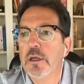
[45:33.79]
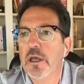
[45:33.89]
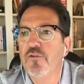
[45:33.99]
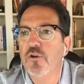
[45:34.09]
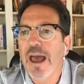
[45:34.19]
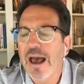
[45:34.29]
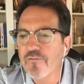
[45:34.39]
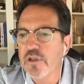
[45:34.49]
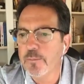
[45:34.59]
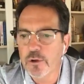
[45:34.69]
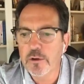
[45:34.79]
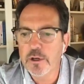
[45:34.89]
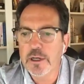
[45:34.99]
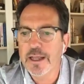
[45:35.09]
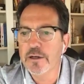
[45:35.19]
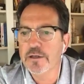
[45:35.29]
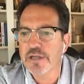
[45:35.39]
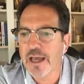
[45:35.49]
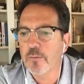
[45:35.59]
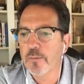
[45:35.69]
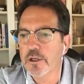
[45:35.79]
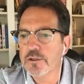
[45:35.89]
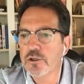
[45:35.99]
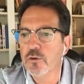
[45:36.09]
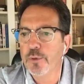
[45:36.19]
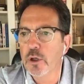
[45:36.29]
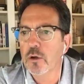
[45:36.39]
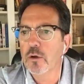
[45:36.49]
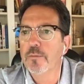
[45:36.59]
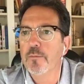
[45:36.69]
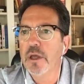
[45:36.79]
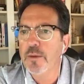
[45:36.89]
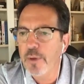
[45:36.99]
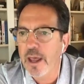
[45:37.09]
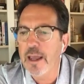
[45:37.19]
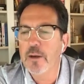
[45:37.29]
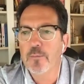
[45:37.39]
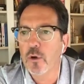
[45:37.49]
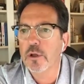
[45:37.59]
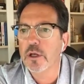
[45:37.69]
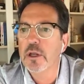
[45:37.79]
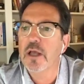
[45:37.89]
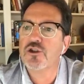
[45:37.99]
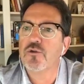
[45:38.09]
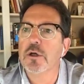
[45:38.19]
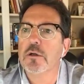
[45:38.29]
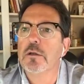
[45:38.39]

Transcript: If you have the ability to get entitlements, you build mid-bay and bulk industrial.